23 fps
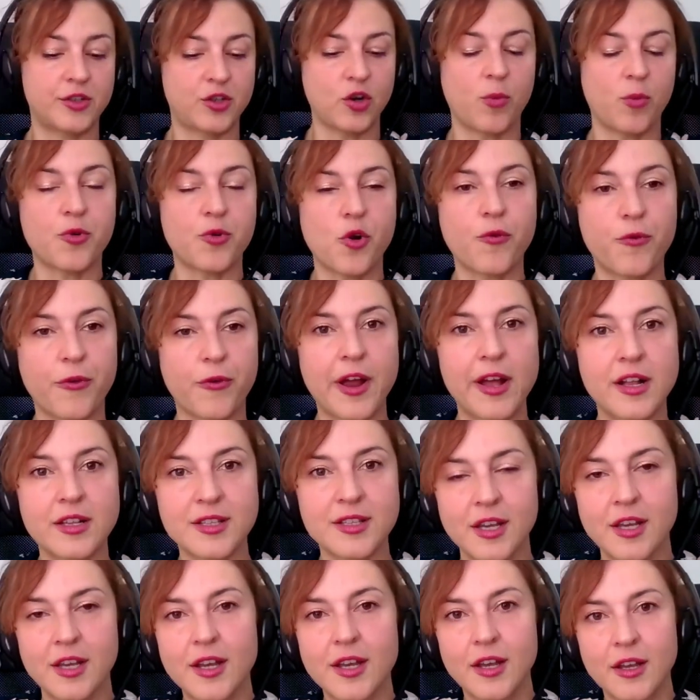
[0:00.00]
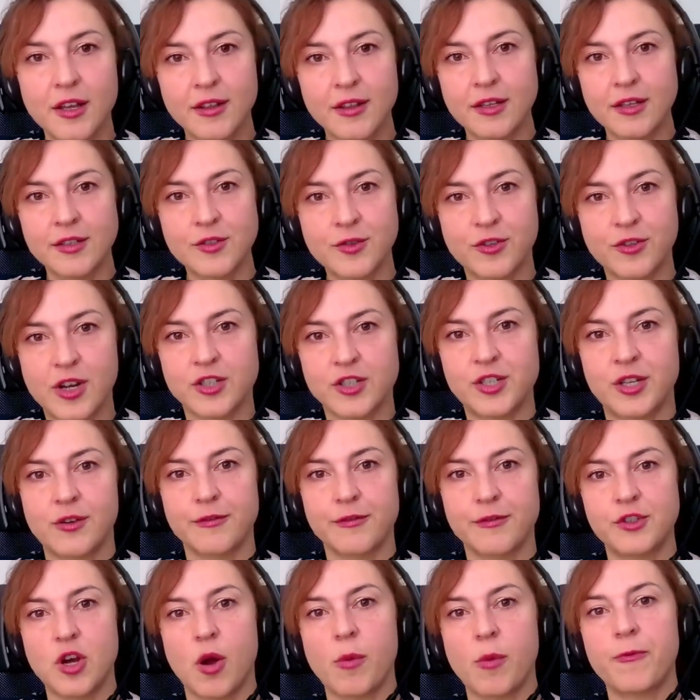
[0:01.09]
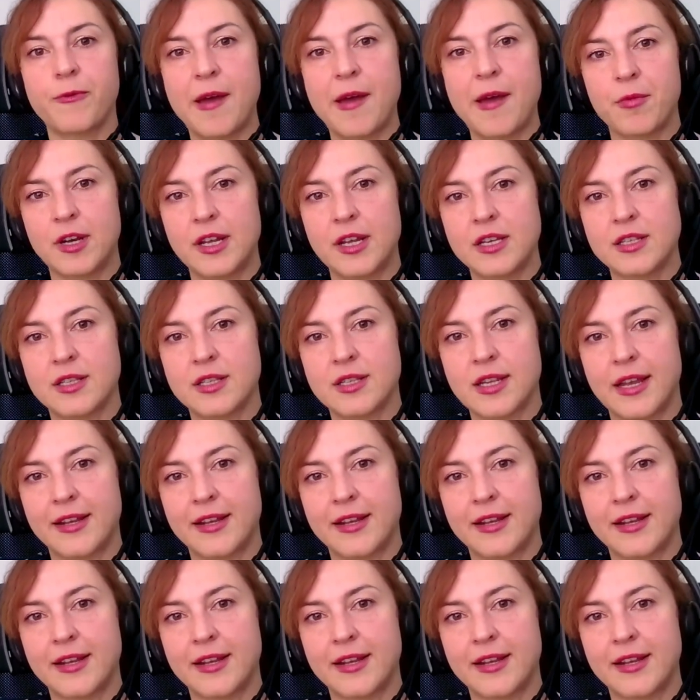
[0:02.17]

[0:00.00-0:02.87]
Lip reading: job profiles, the introduction of job families.